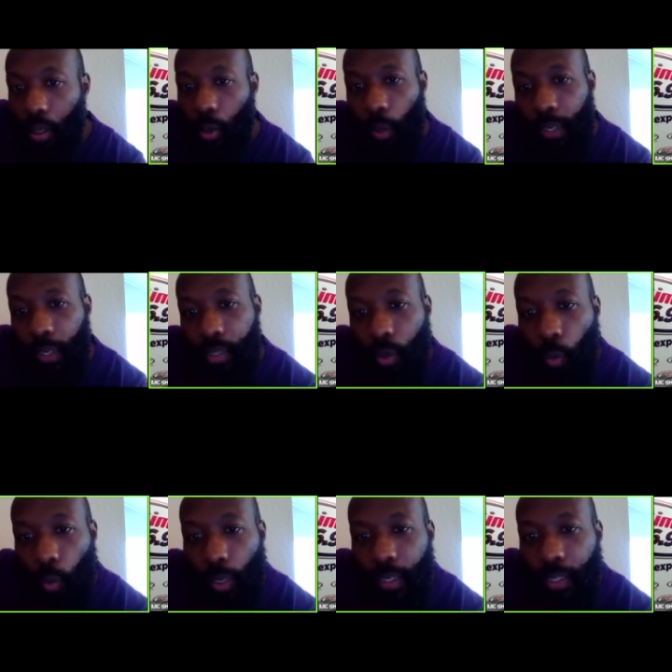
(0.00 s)
What is
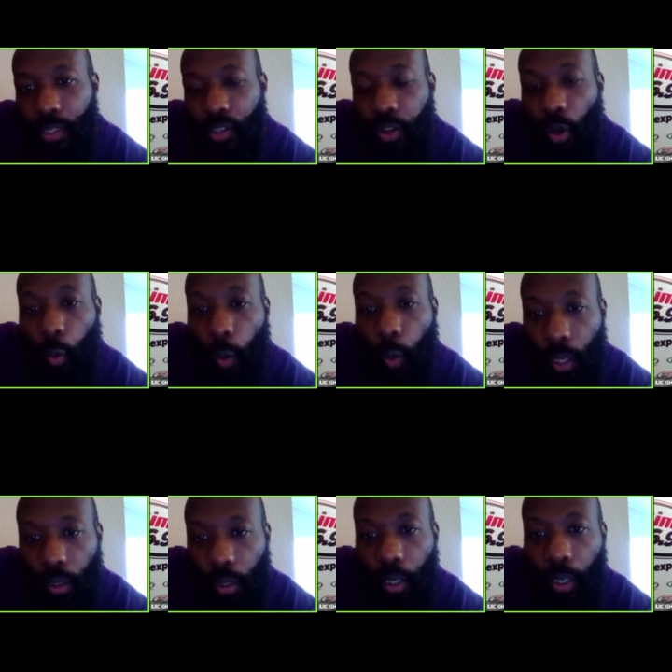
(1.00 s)
what is the
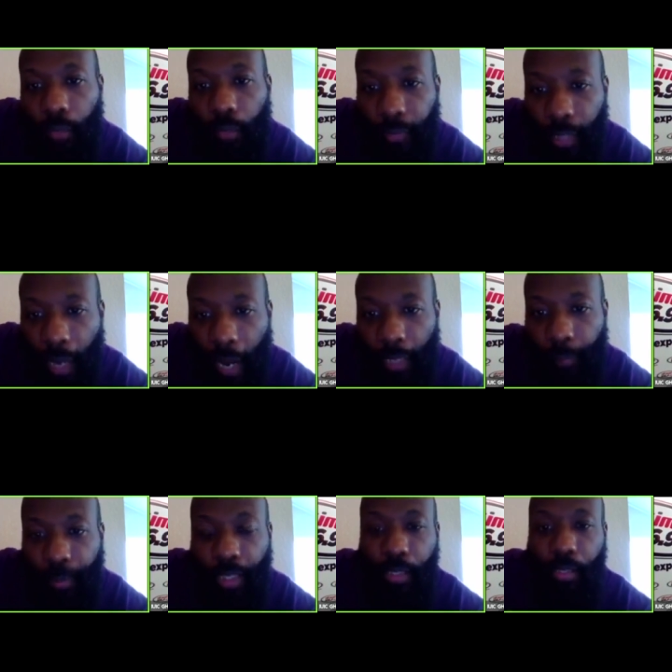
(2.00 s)
will of God?
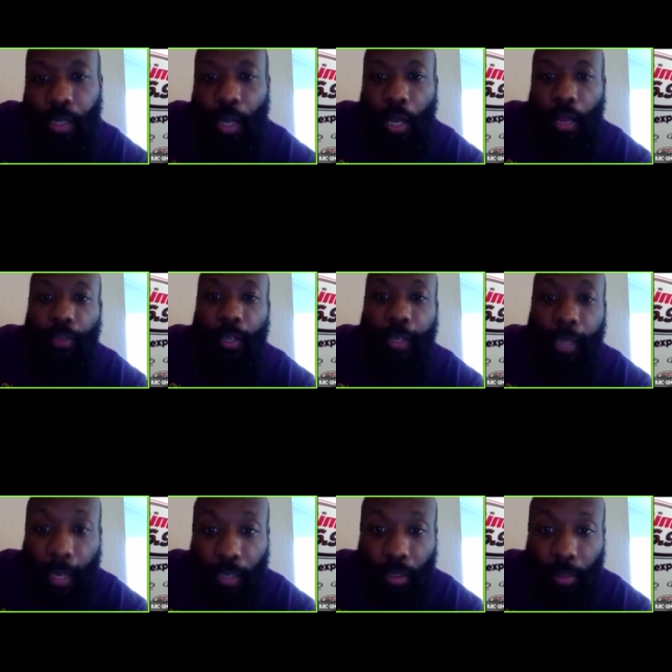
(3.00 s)
Because the
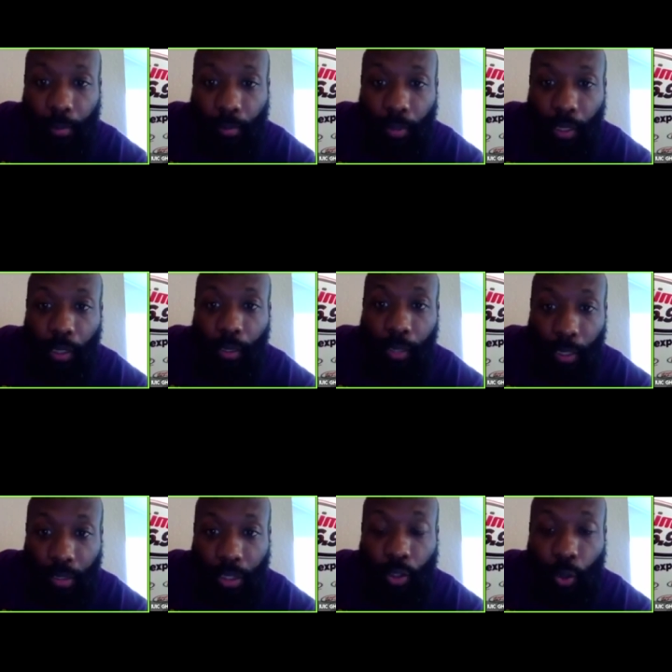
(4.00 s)
kingdom,
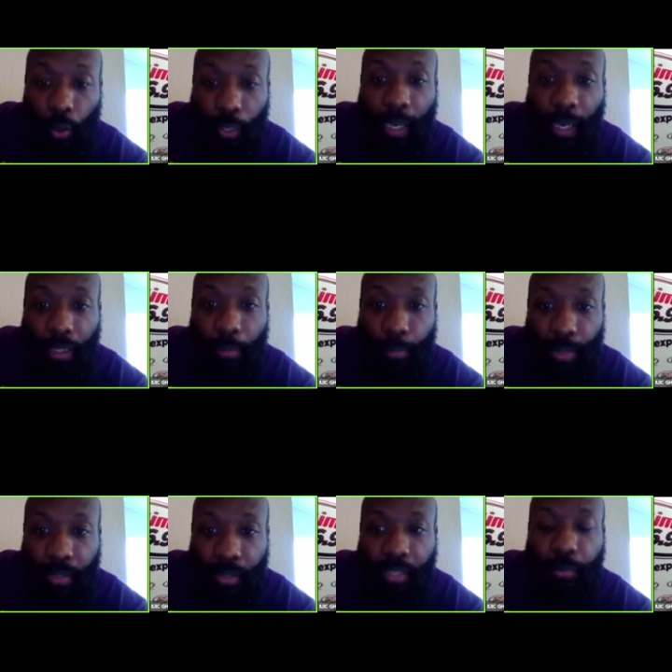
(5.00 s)
to do kingdom
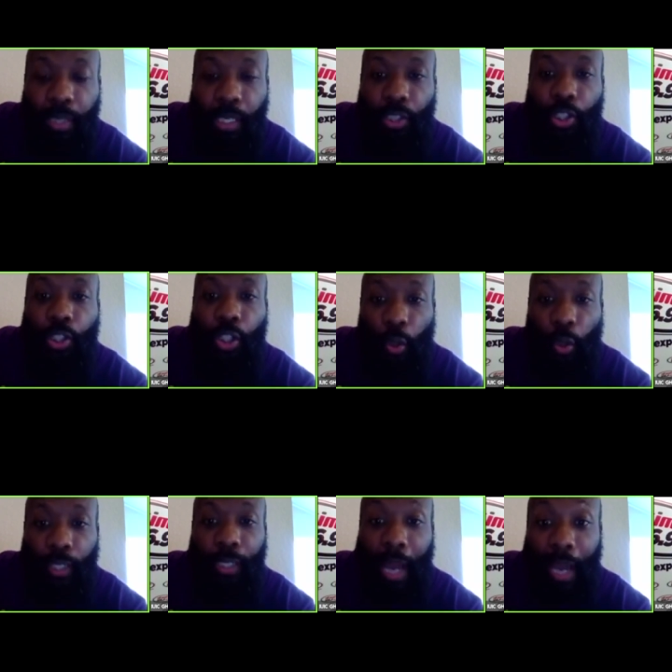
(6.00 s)
business, meaning you're
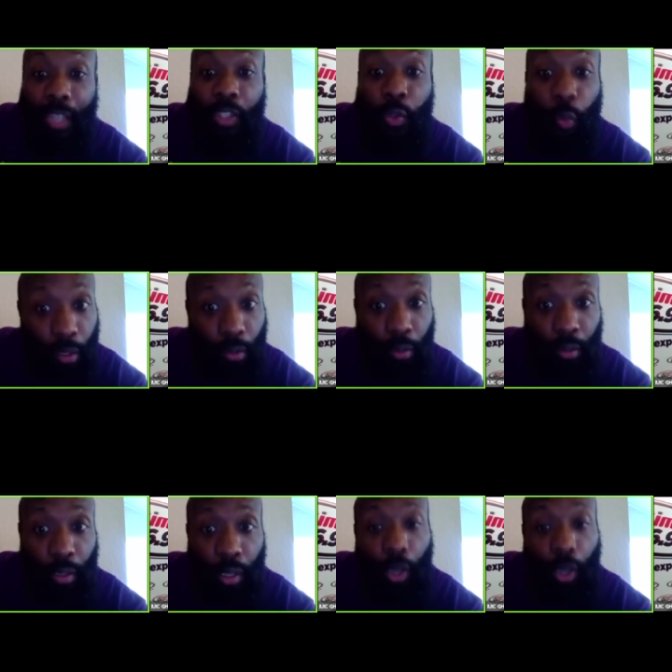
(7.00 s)
doing God's will
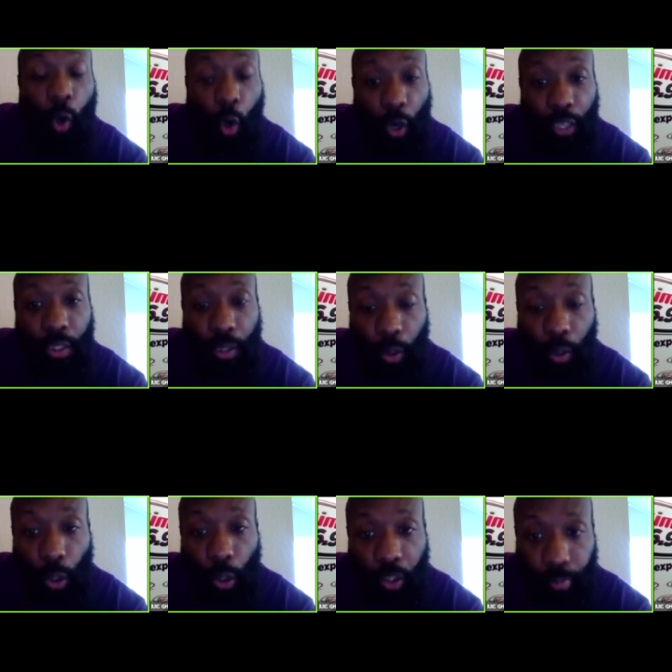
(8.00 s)
according yes. to the
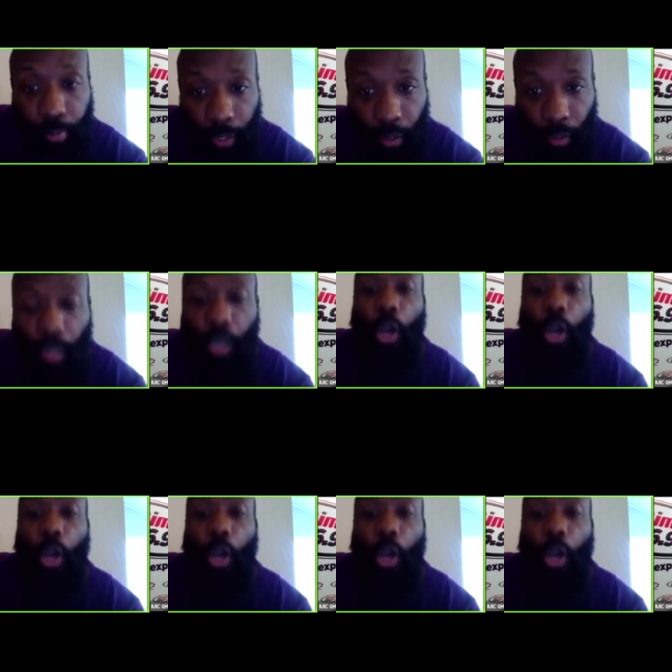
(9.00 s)
Lord's Prayer.